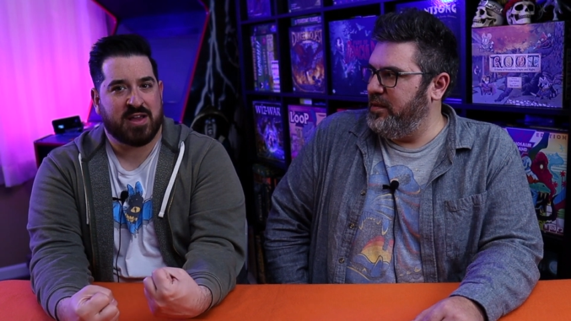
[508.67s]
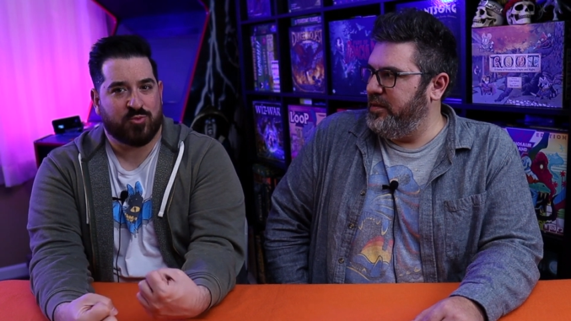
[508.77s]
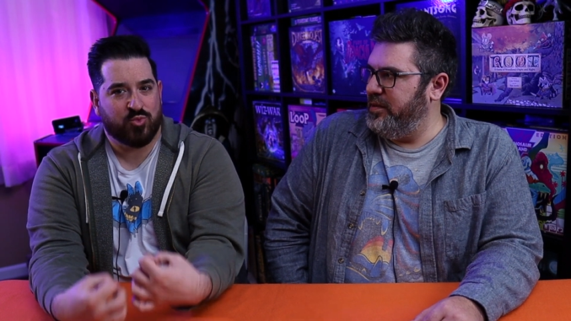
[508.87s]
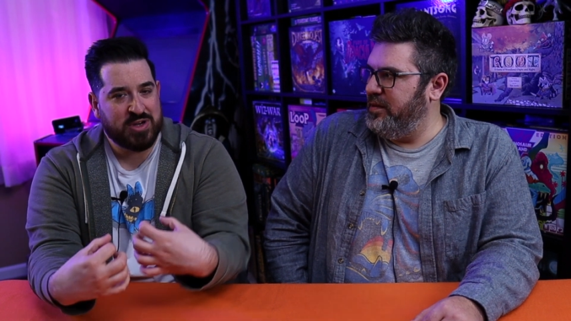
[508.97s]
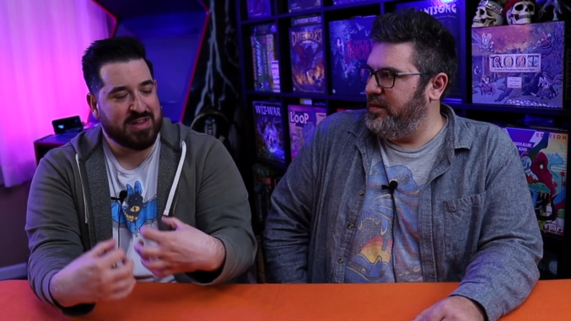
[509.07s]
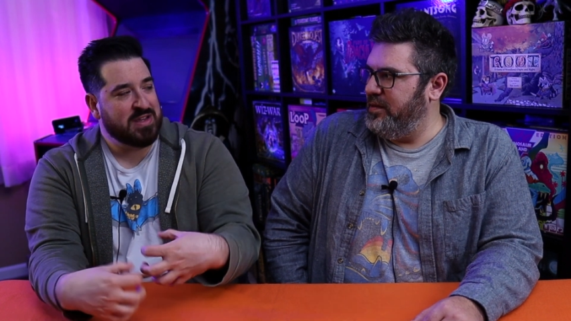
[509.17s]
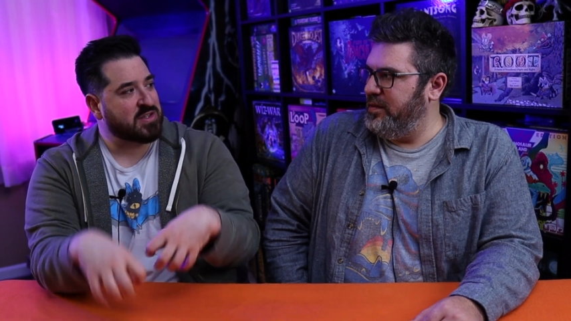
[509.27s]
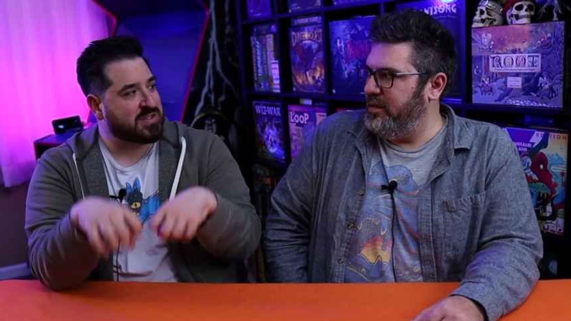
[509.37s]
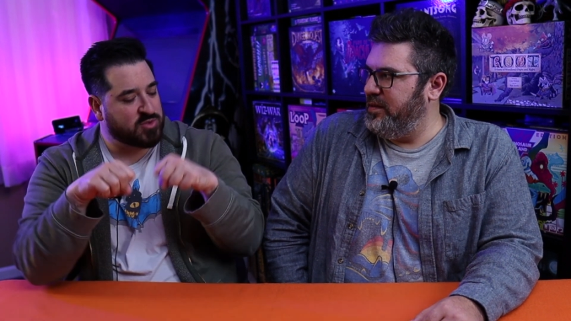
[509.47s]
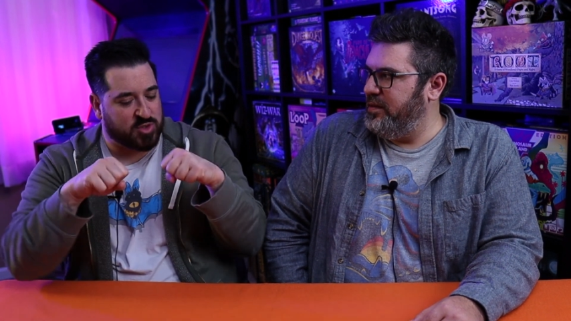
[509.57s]
Speaker 1: really
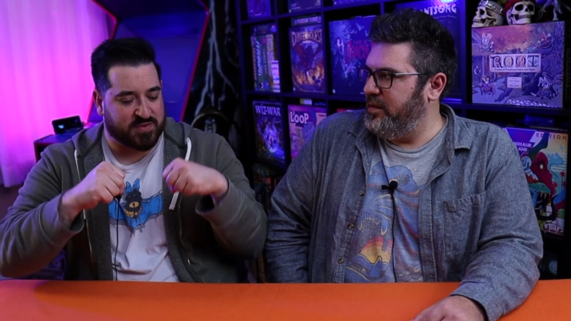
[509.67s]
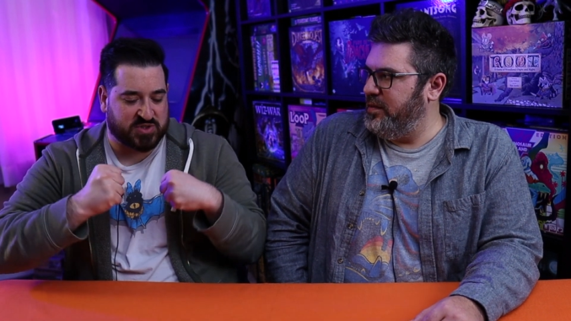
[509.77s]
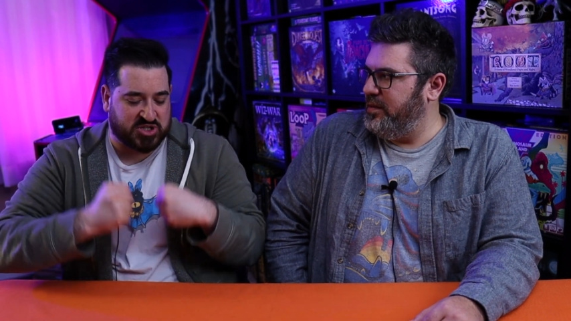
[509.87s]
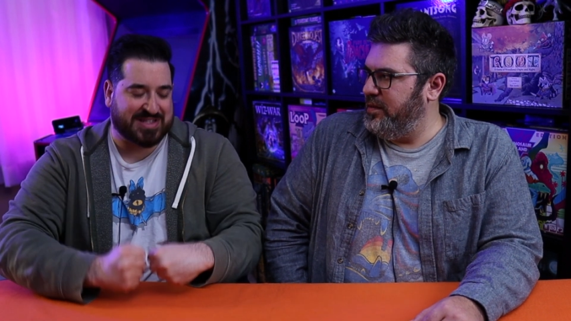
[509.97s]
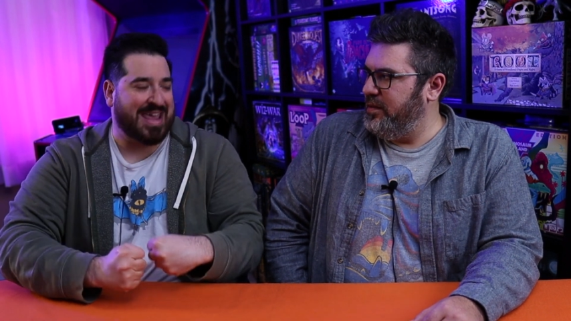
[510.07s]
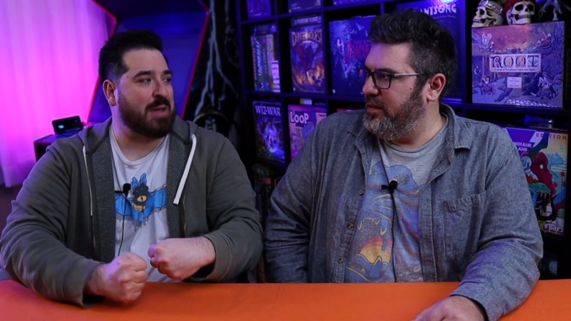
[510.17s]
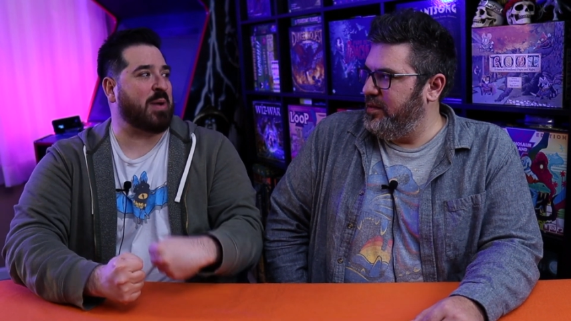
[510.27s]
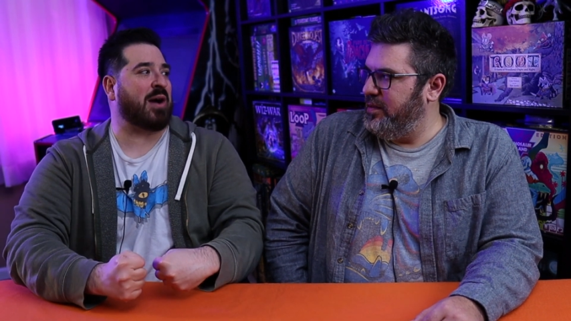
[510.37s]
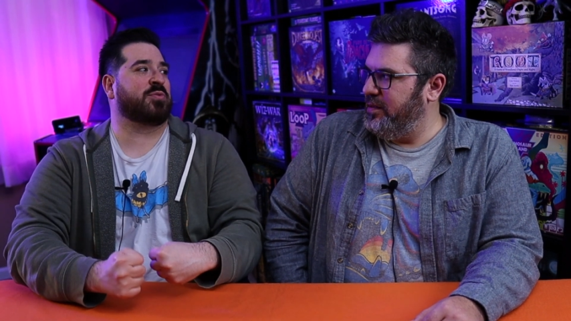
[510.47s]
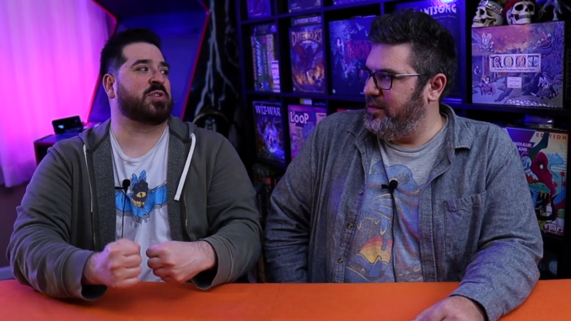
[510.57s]
just sort of stamp
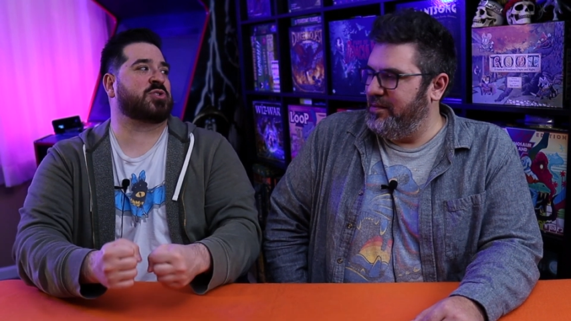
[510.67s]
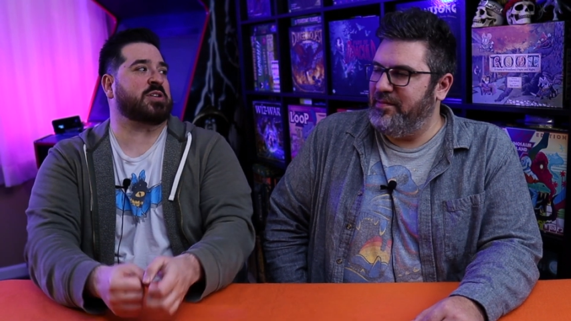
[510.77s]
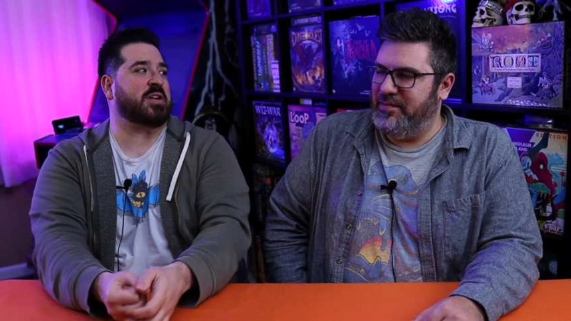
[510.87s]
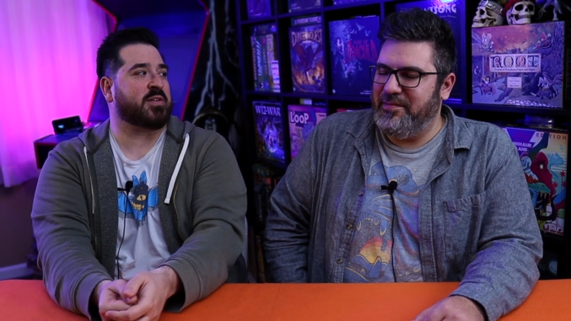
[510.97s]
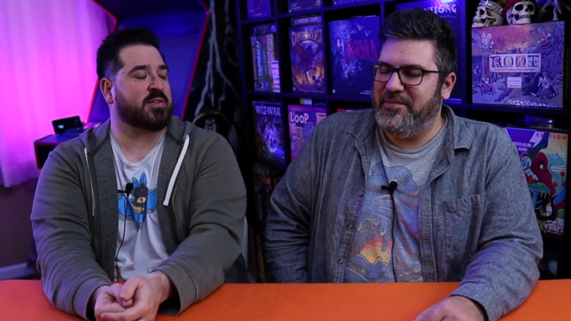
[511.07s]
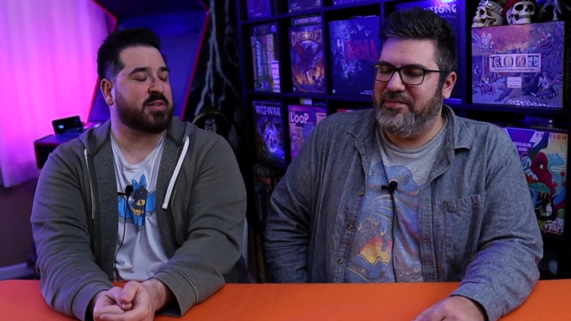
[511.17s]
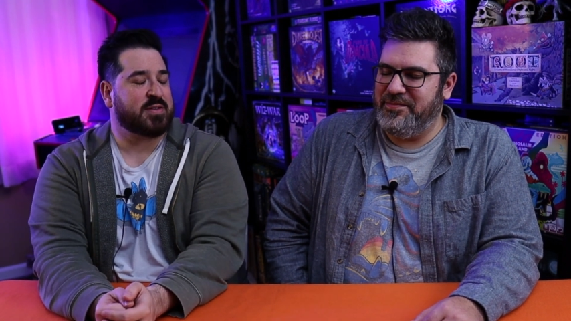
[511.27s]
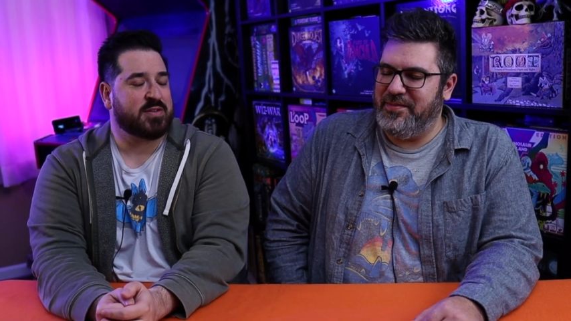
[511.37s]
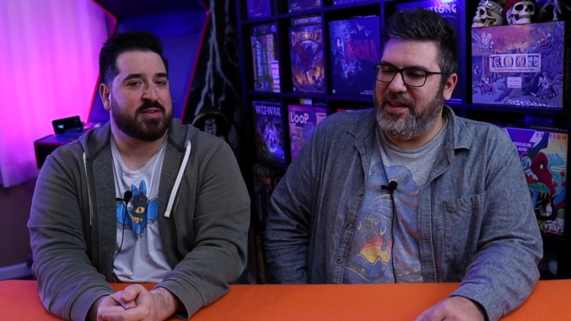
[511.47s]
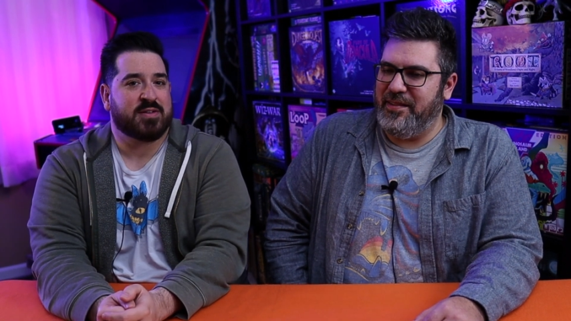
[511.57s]
out this year.
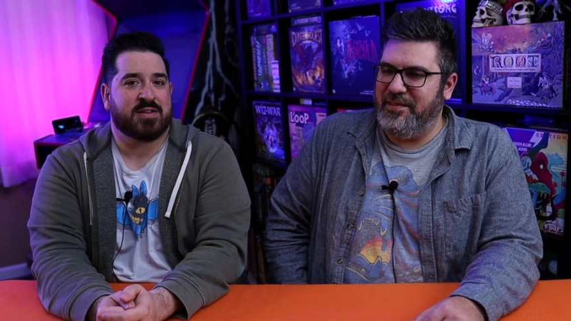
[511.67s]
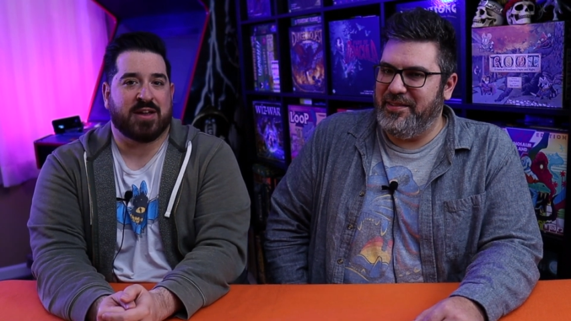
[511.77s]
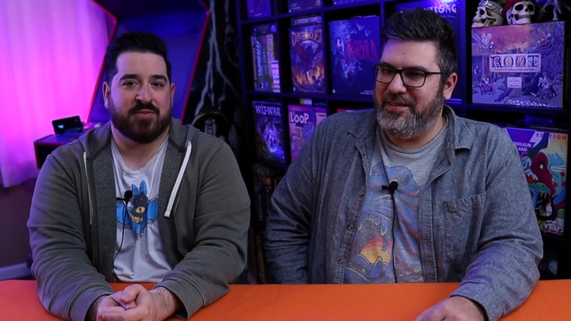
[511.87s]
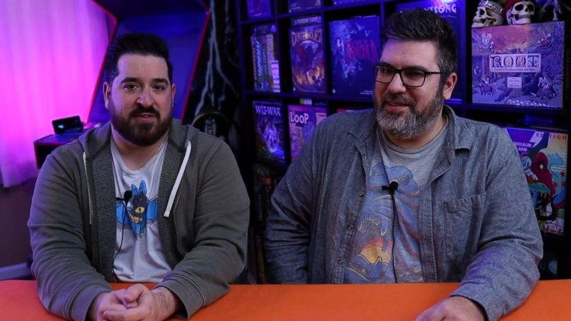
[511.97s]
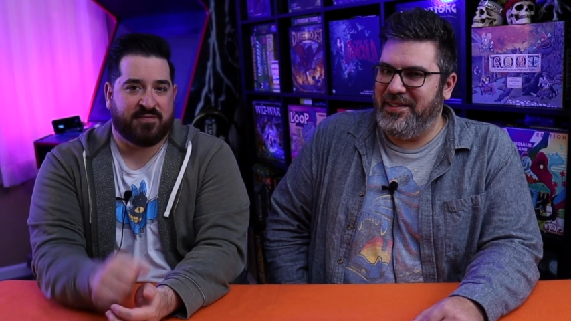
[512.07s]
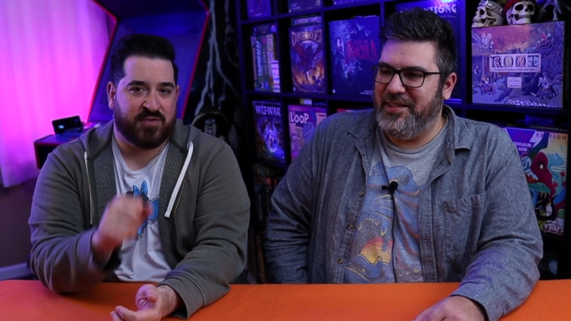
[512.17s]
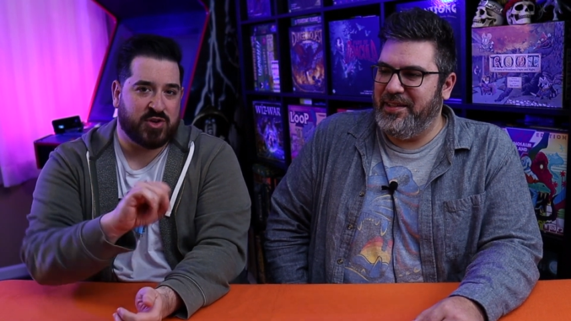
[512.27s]
Yeah. Get rid of for